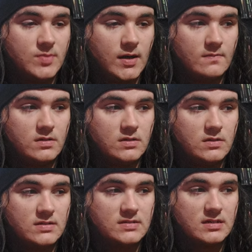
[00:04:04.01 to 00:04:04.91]
but I've been
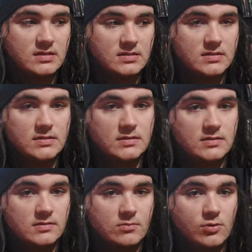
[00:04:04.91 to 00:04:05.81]
listening
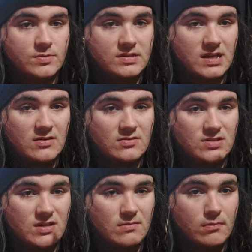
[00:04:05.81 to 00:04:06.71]
to Morbid Tales
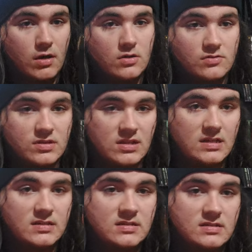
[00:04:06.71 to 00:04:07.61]
and
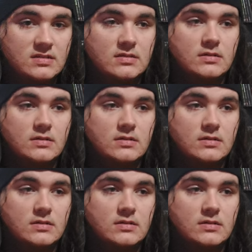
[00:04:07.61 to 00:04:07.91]
Monotheist,